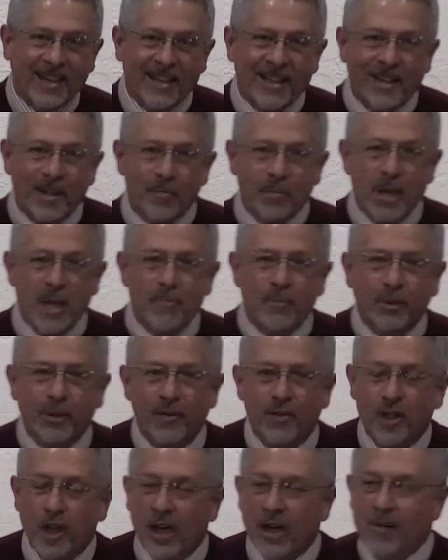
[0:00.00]
the people of
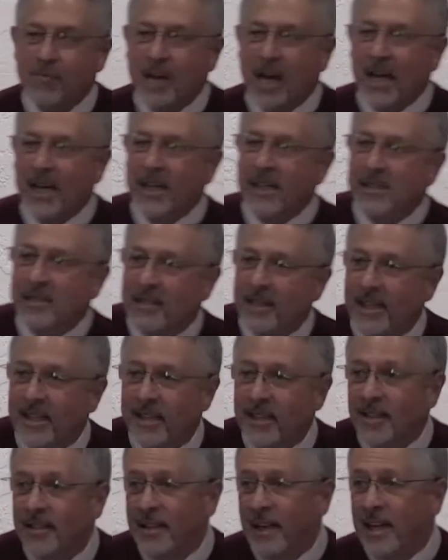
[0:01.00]
Jeremiah's
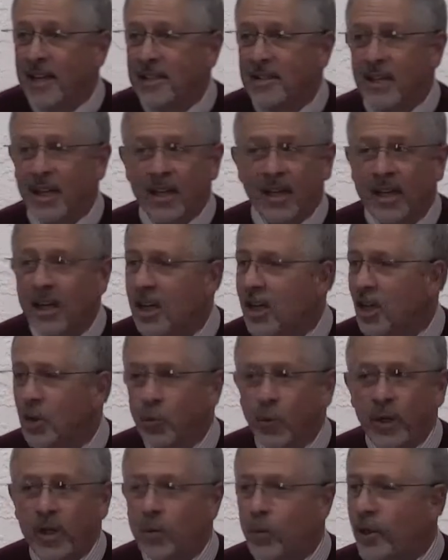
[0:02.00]
day said,
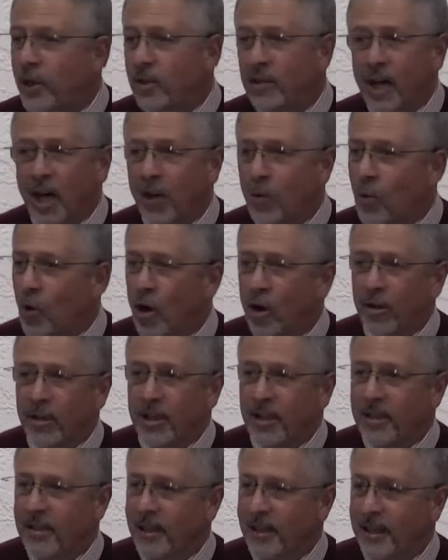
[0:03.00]
"We will not walk
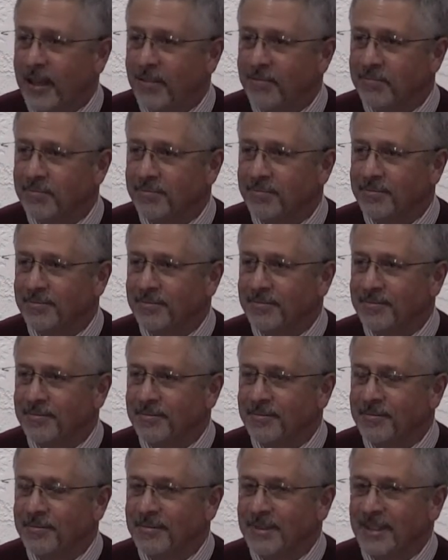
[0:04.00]
in them."
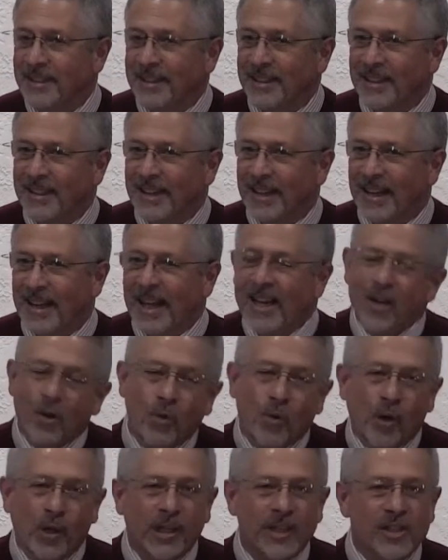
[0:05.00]
I don't
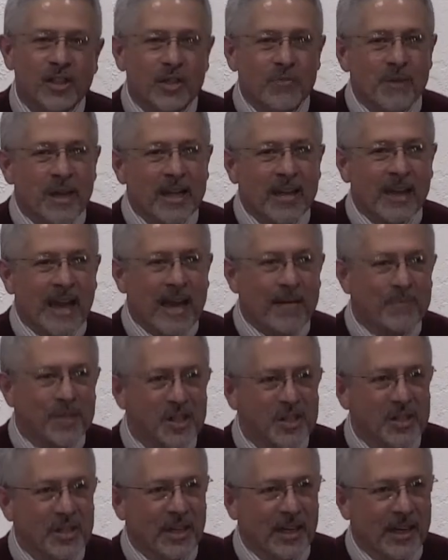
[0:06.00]
want us to make that
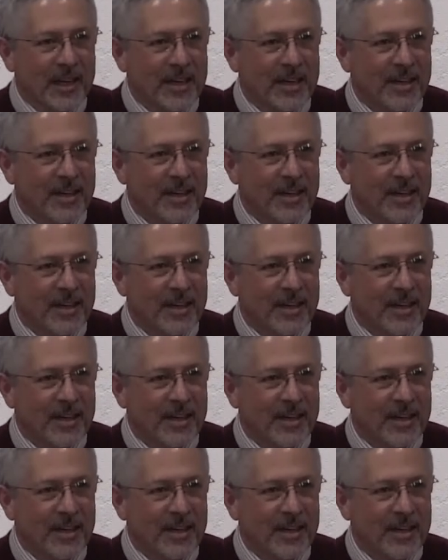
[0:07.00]
mistake.